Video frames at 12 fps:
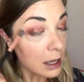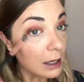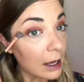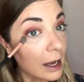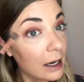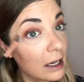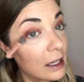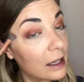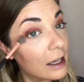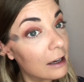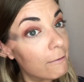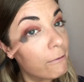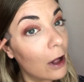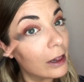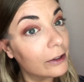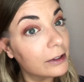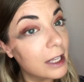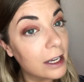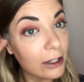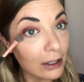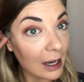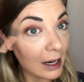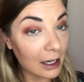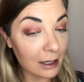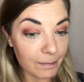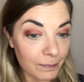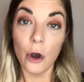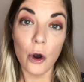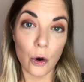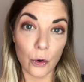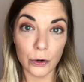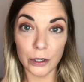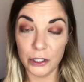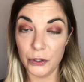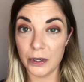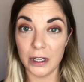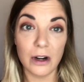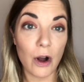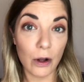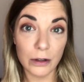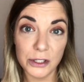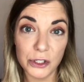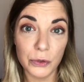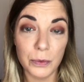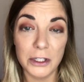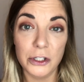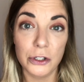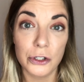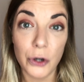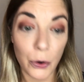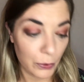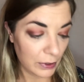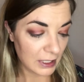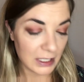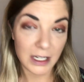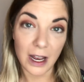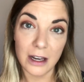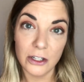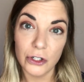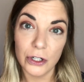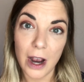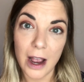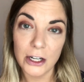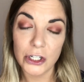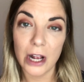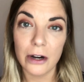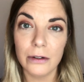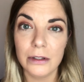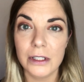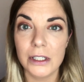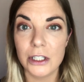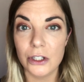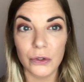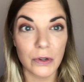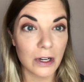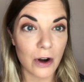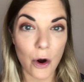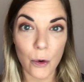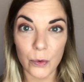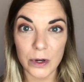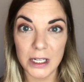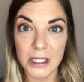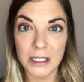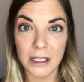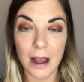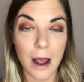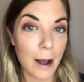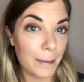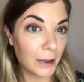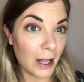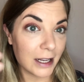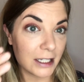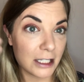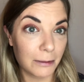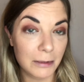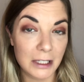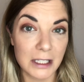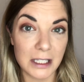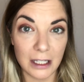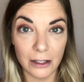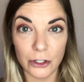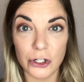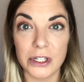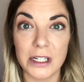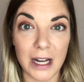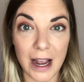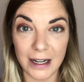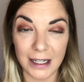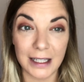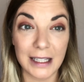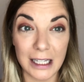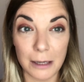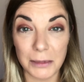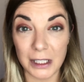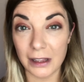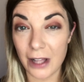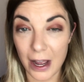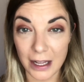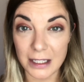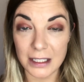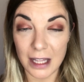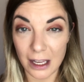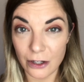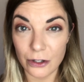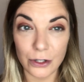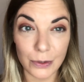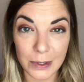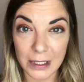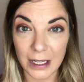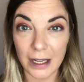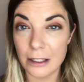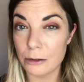Any like fallout that you're getting. Or you can also, once you're totally done your eyeshadow look, you can always apply some concealer just to kind of clean up the lines that you're using as